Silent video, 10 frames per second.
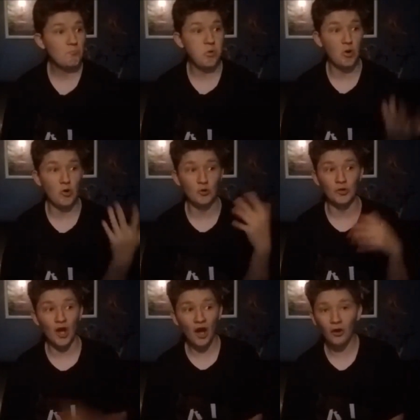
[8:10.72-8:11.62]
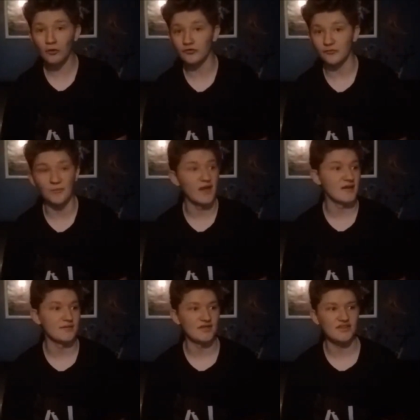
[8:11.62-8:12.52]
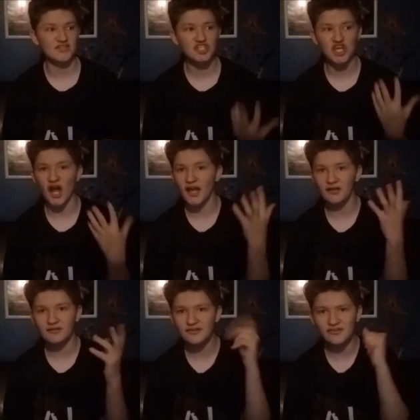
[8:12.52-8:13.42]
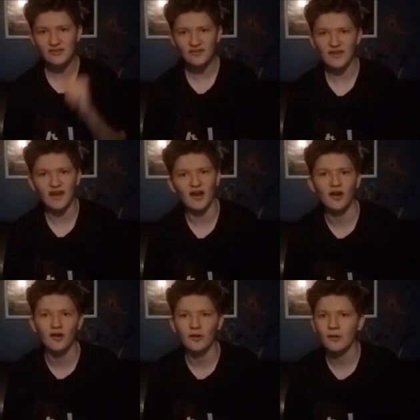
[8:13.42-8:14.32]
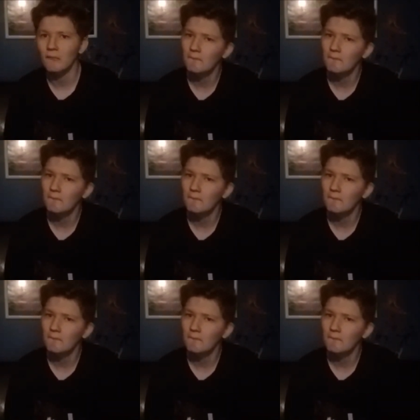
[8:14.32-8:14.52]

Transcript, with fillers: Who knows? Maybe the child is in there.